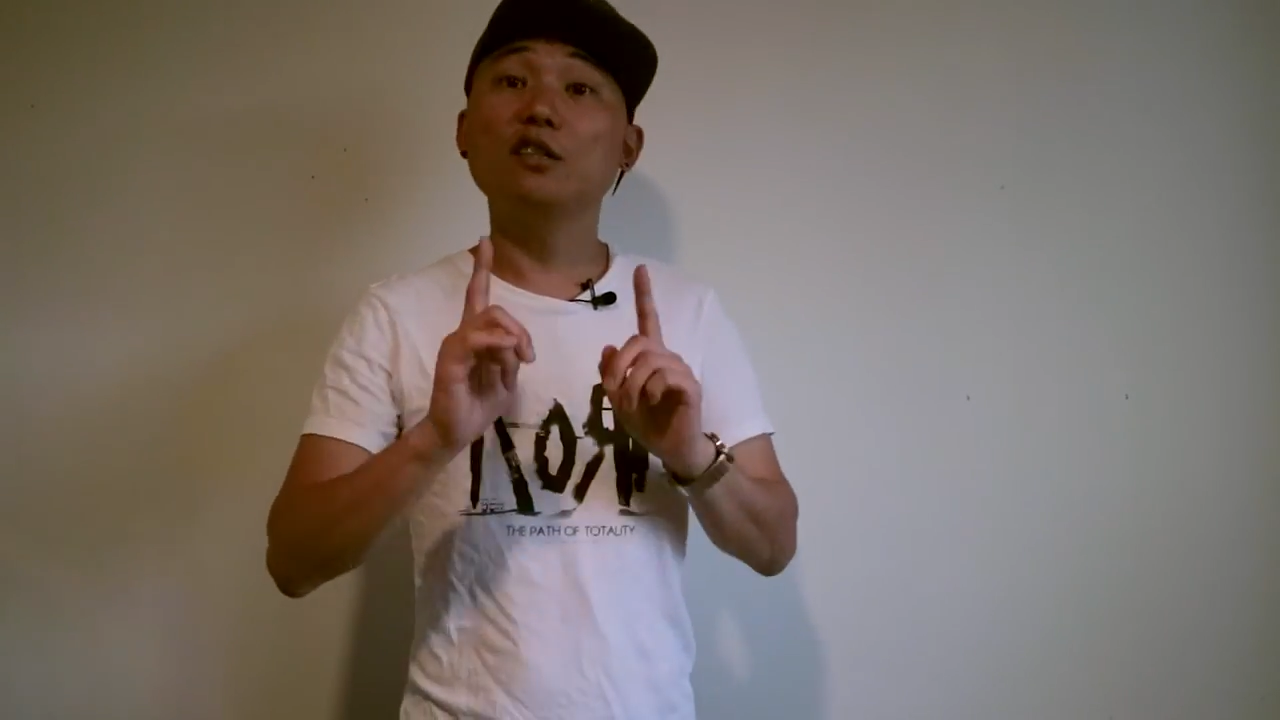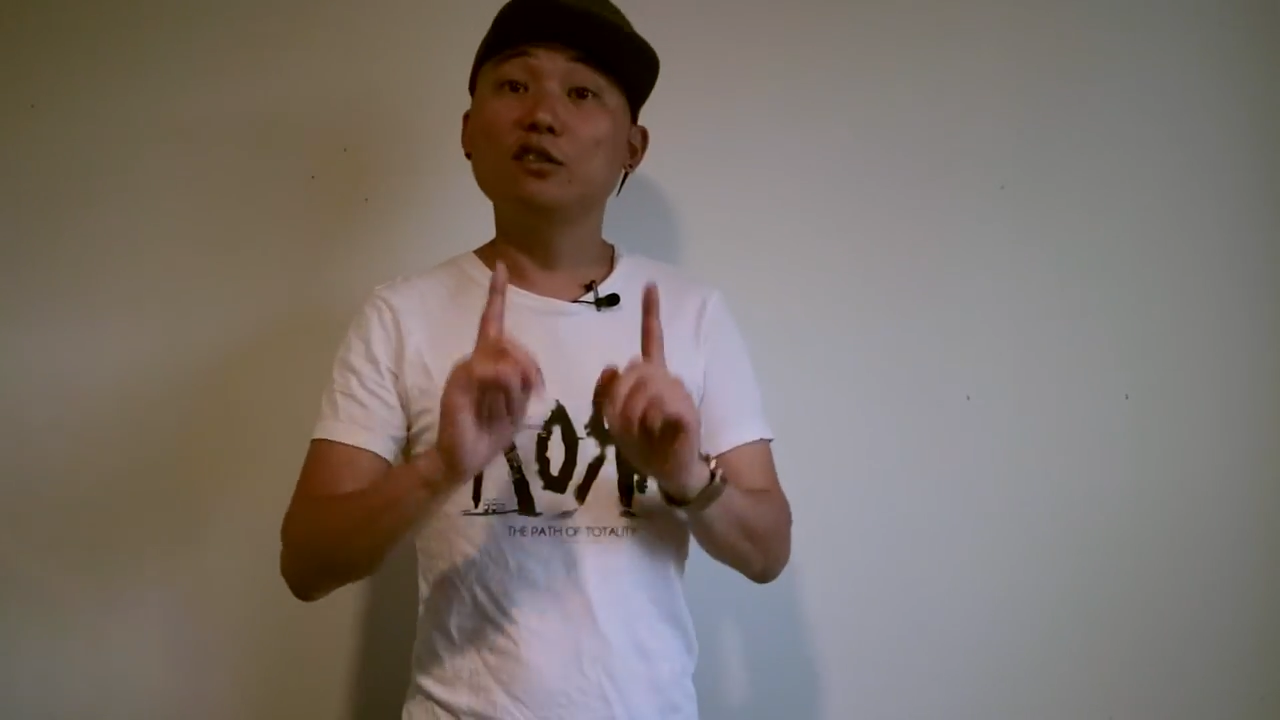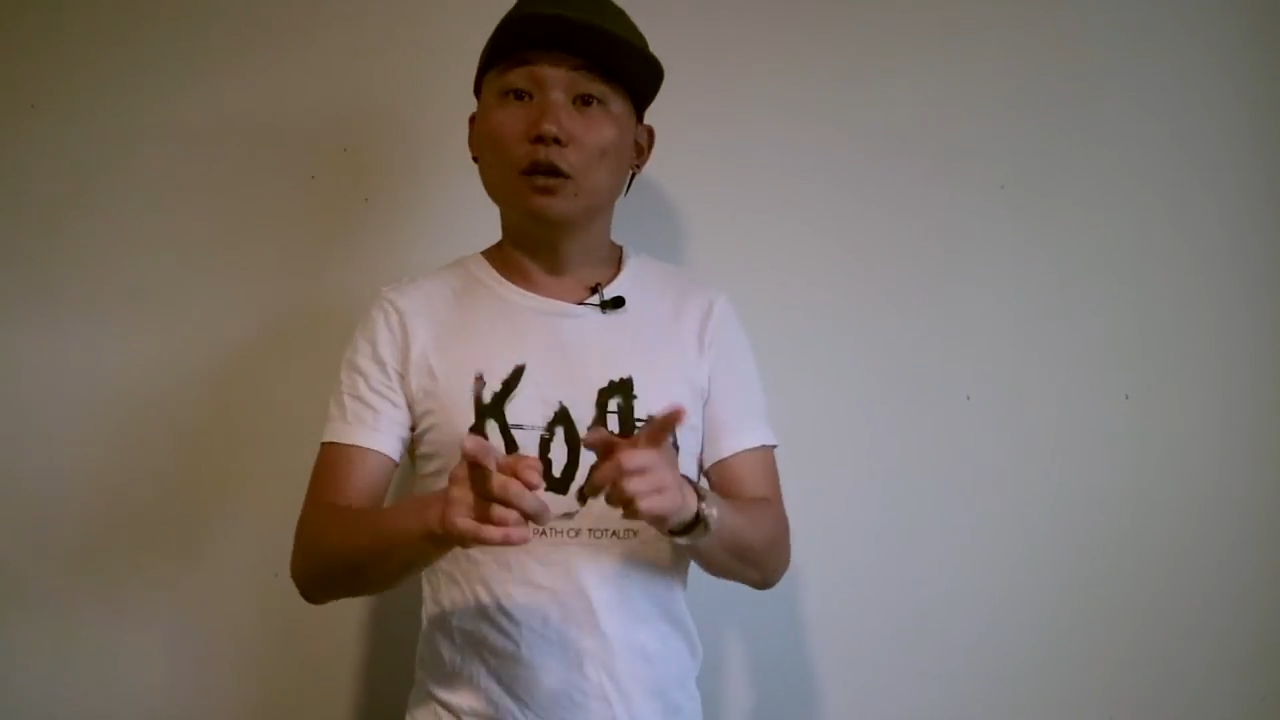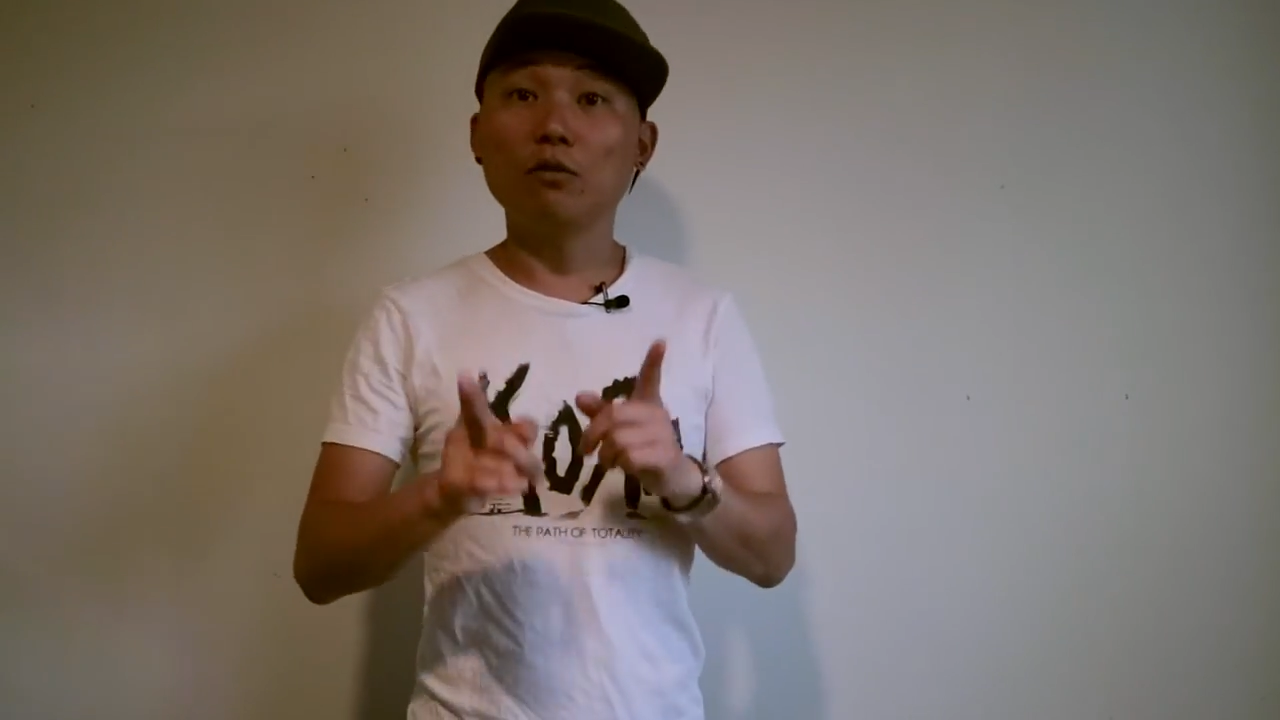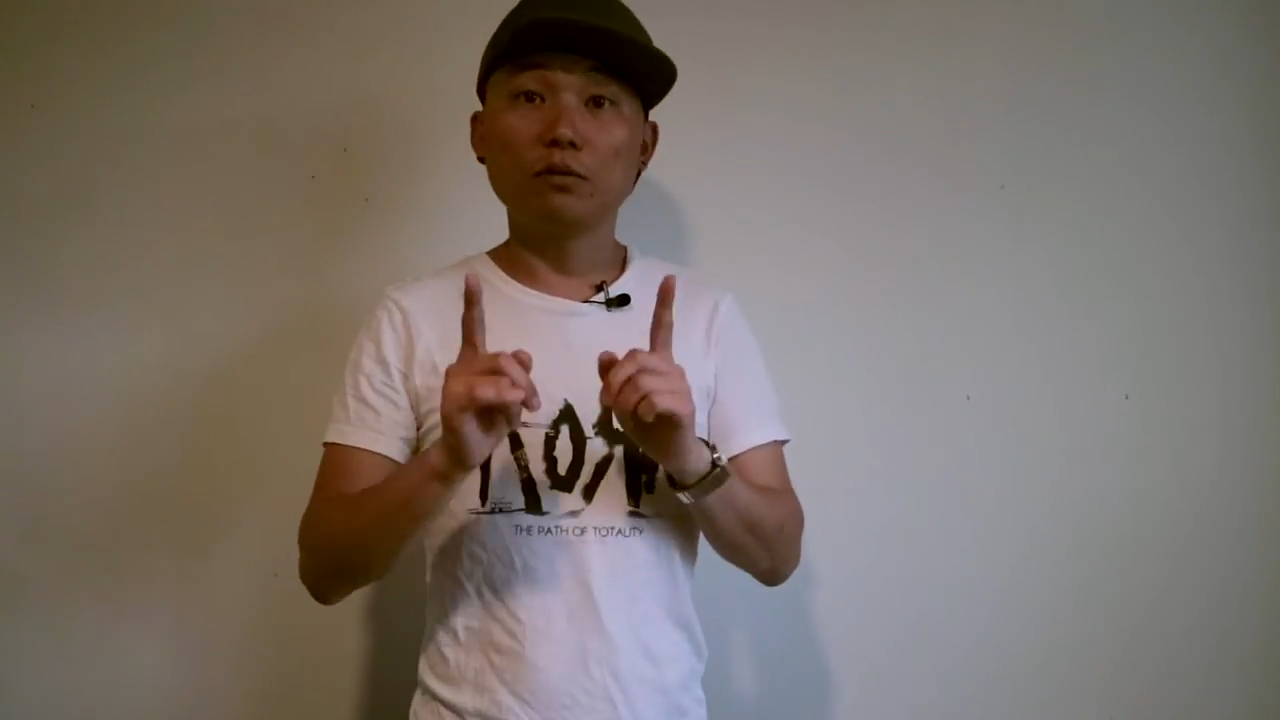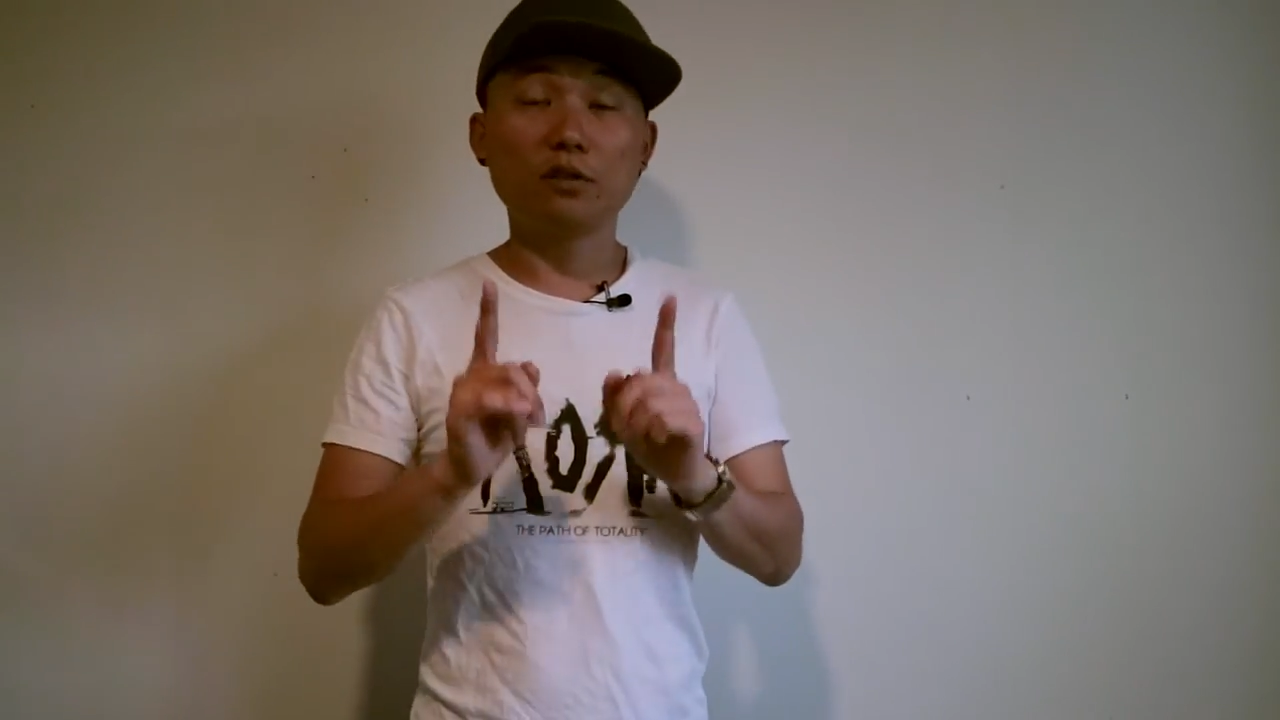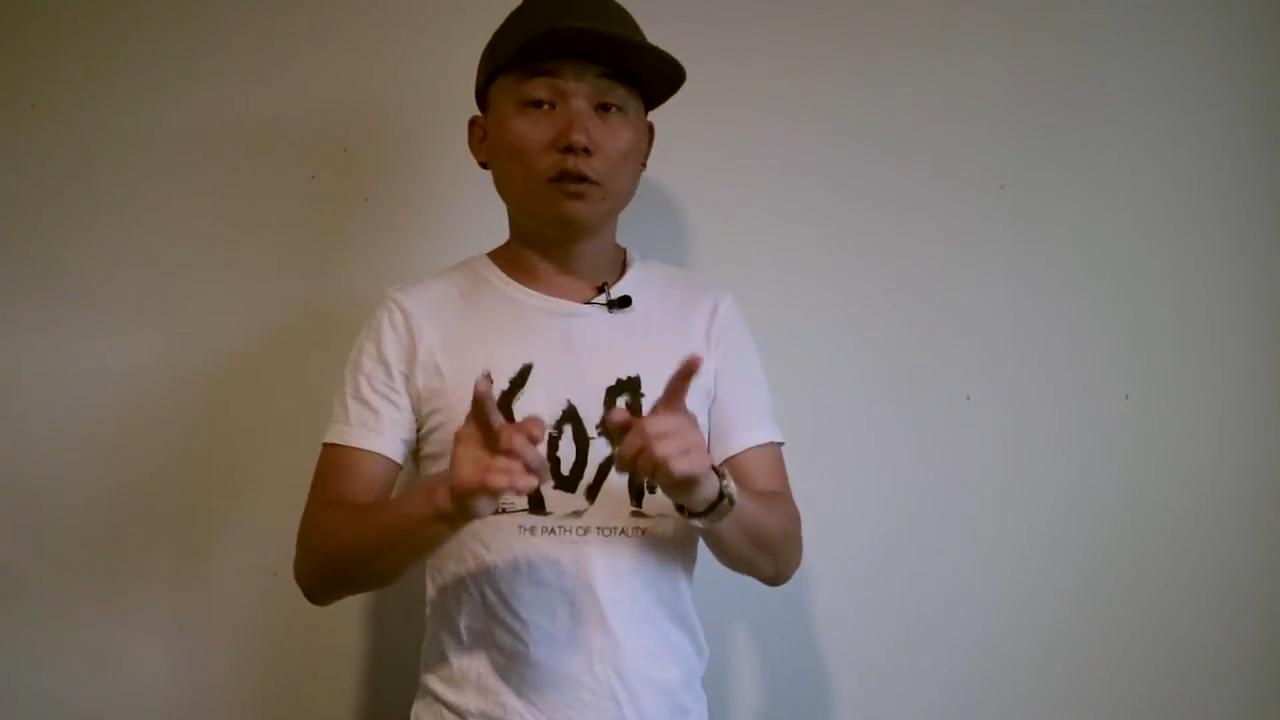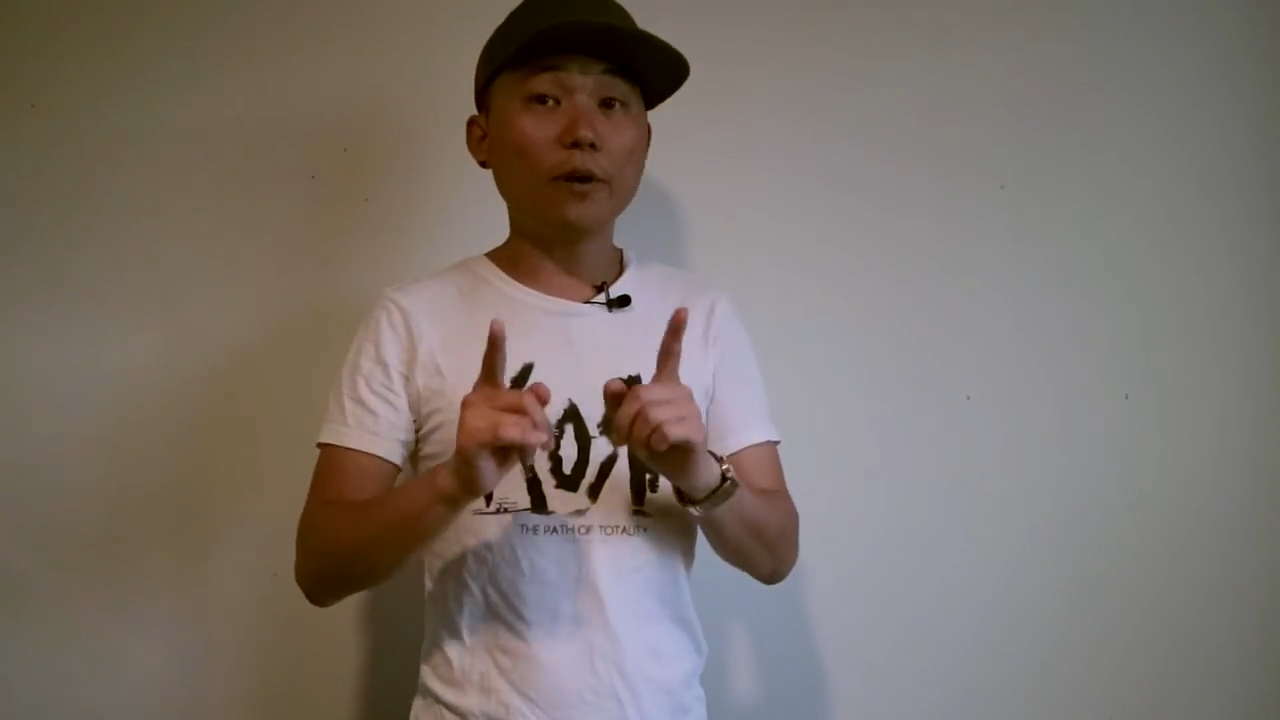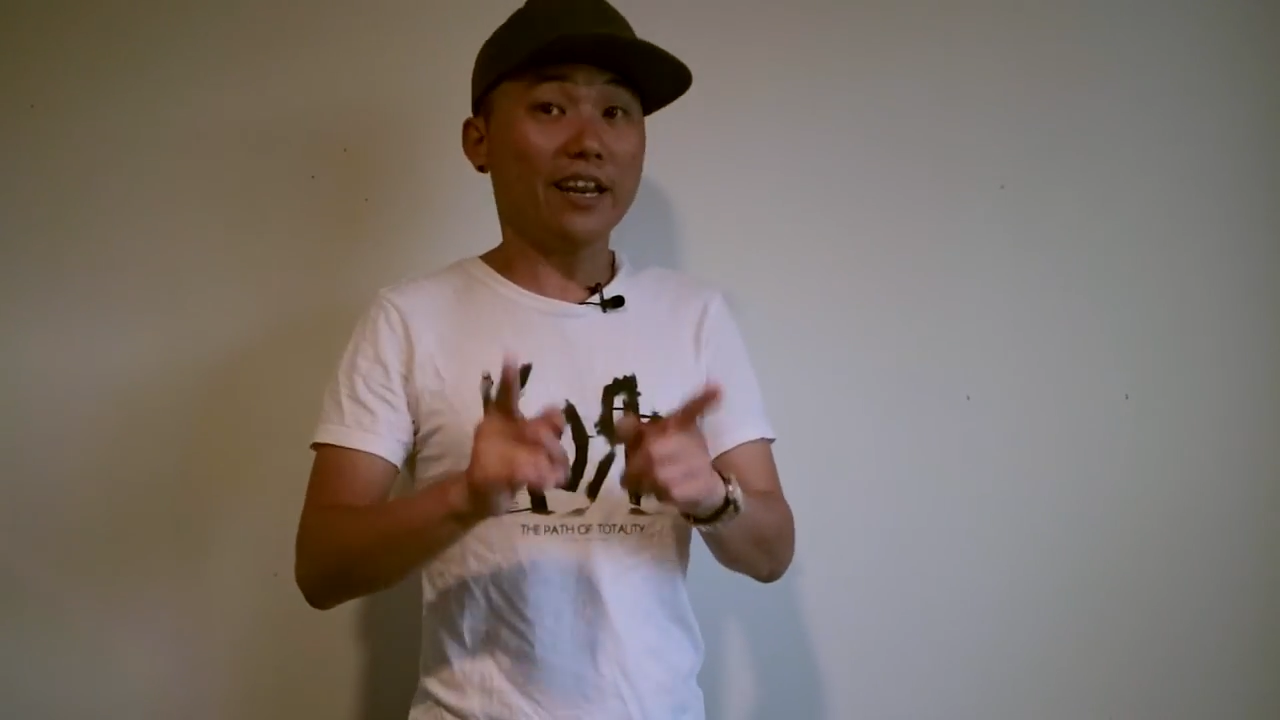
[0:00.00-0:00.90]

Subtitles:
don't do